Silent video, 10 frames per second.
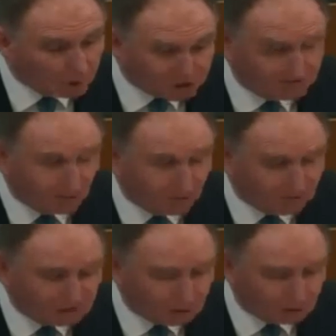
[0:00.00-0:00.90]
might have
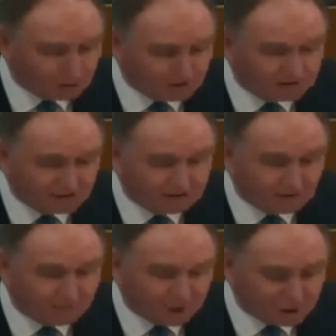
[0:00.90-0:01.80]
become, consciously
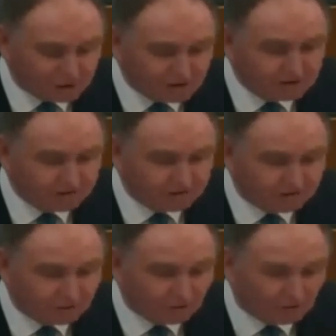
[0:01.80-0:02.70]
or
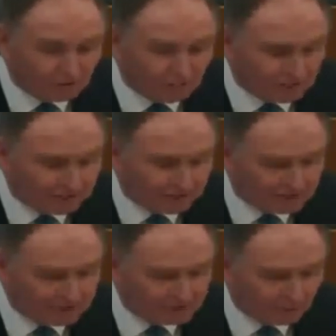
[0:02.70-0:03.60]
unconsciously, prejudiced
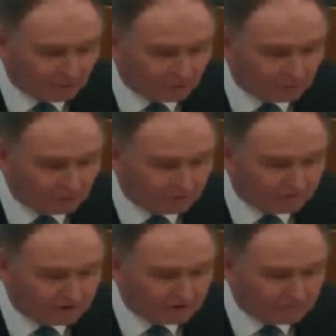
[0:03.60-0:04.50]
for or
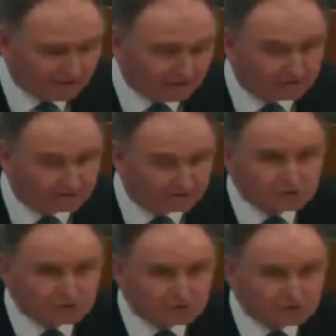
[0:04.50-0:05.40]
against one or
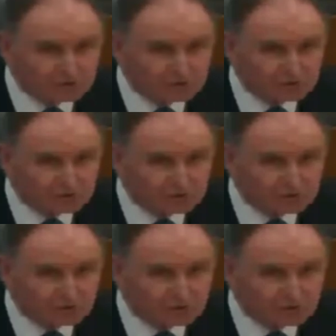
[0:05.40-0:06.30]
more
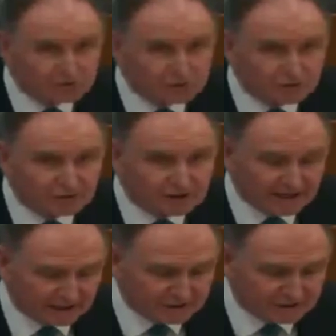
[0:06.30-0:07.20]
as a result
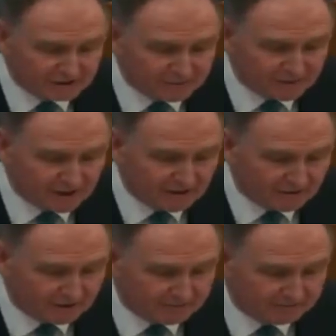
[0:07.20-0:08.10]
of Juror
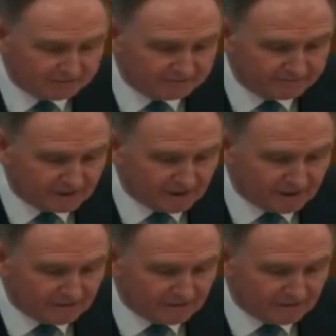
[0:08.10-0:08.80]
X's behavior.